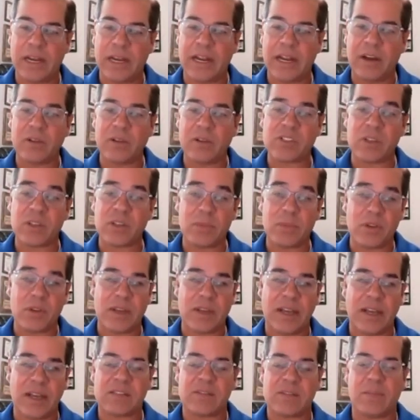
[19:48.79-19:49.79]
and I know some of you
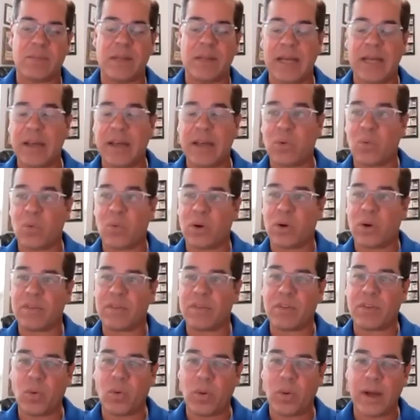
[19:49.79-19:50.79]
guys have been out of
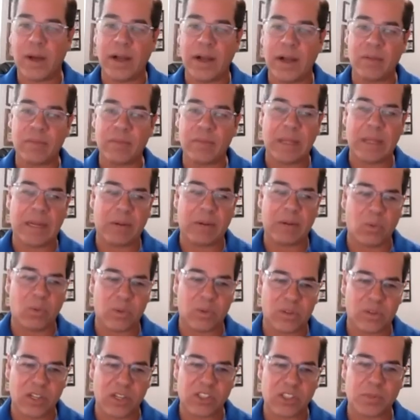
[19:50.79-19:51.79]
work for a while, and
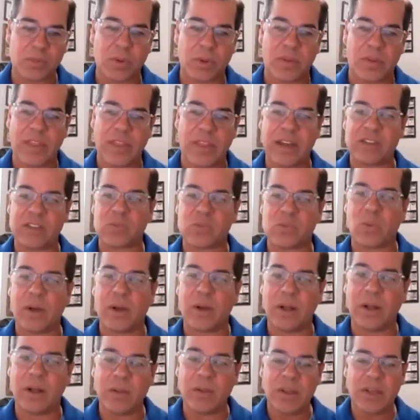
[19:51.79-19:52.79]
we'll touch upon that as
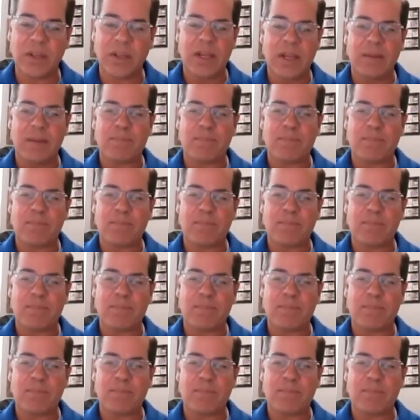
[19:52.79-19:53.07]
well.